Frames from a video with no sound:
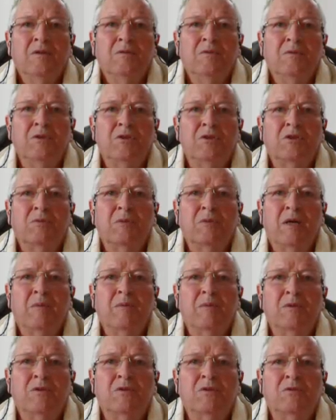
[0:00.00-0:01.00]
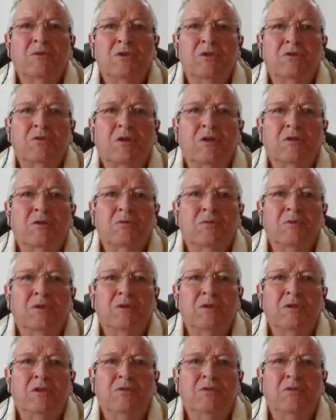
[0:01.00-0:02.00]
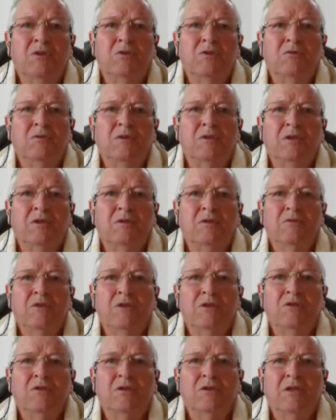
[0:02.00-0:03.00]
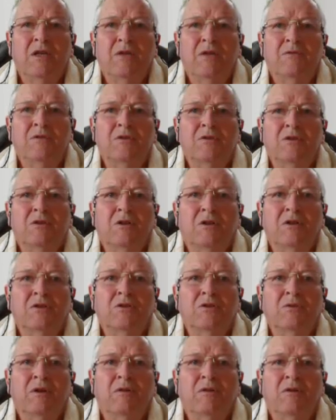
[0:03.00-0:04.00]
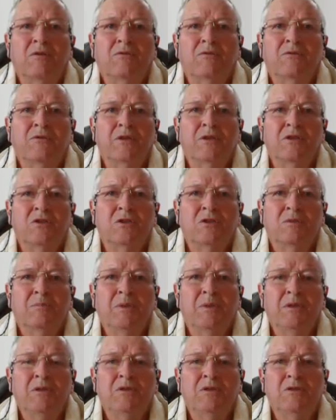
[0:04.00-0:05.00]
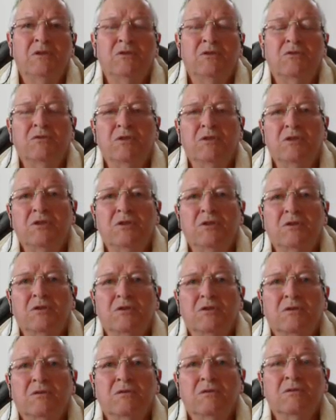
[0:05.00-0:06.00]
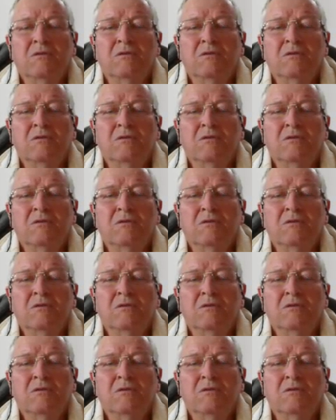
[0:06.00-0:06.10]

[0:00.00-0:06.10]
Which commandments do we struggle with individually and eventually have to die to our own flesh, opinions, and traditions?